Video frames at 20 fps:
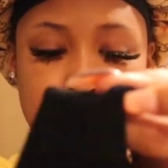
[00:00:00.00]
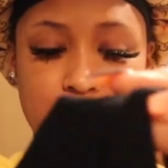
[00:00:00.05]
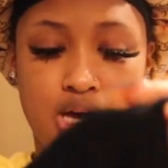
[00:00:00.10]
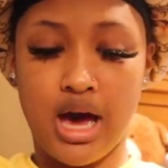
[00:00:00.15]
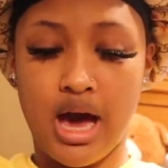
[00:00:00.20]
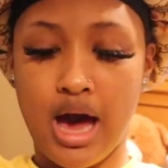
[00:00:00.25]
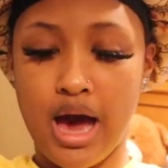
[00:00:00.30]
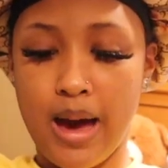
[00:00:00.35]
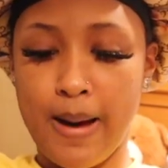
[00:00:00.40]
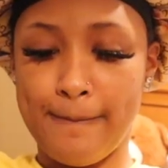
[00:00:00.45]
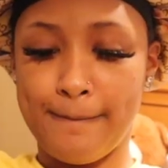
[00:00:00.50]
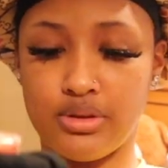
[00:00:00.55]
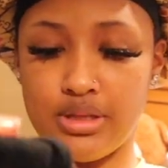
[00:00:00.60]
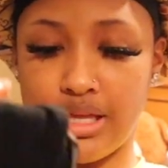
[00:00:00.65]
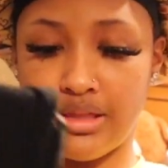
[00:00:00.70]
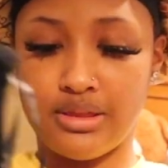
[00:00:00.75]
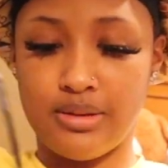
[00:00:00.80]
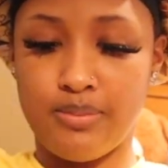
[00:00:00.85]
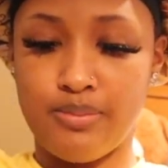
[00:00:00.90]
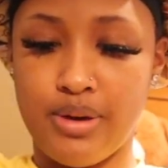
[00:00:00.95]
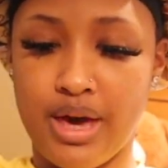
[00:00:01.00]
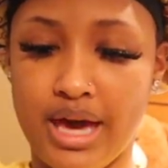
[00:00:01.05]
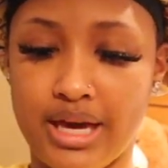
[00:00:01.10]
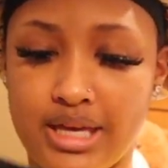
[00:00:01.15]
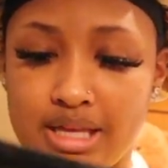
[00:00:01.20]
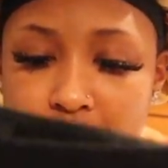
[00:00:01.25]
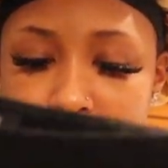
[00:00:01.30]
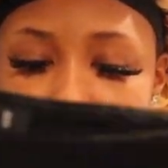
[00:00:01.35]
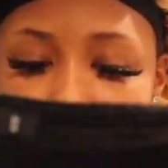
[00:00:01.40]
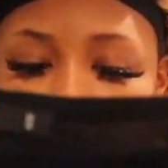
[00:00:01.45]
top that the
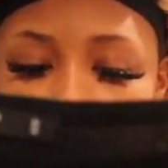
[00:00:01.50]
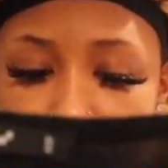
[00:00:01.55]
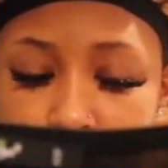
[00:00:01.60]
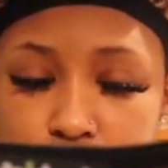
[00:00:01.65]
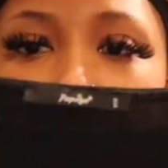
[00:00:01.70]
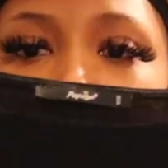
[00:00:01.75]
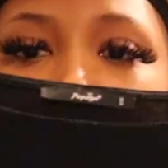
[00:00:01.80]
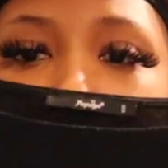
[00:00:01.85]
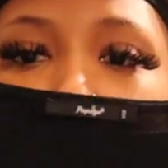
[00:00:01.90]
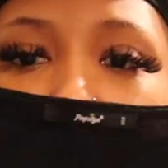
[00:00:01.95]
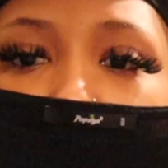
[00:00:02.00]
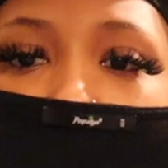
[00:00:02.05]
back is out. I will